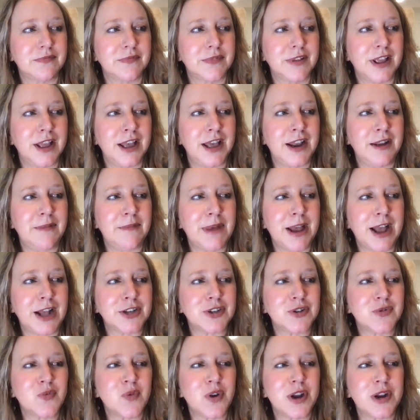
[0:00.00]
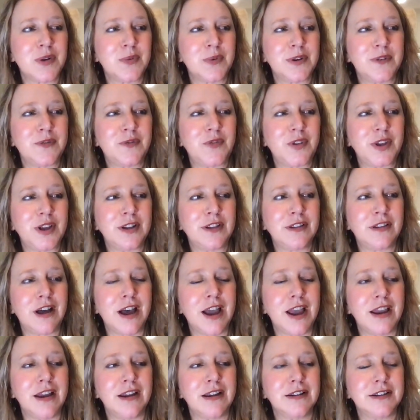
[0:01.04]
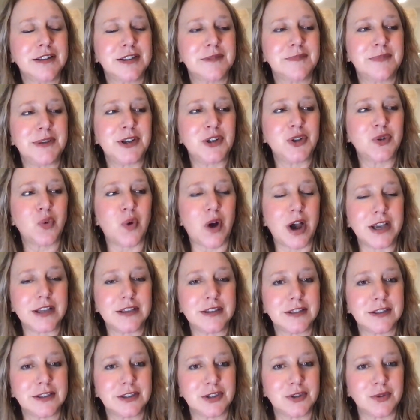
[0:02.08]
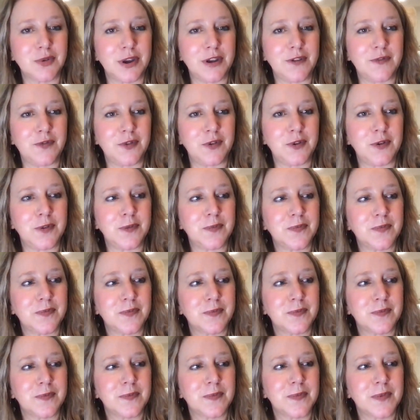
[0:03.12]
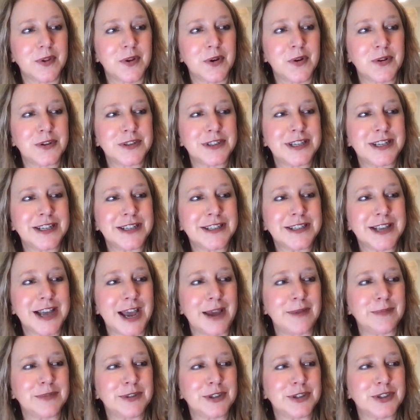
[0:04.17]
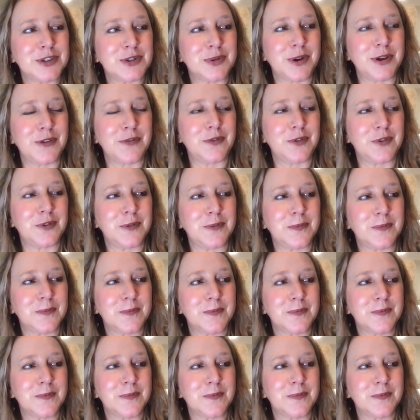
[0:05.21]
And imagine what it would feel like to be twice as joyful or 10 times as joyful.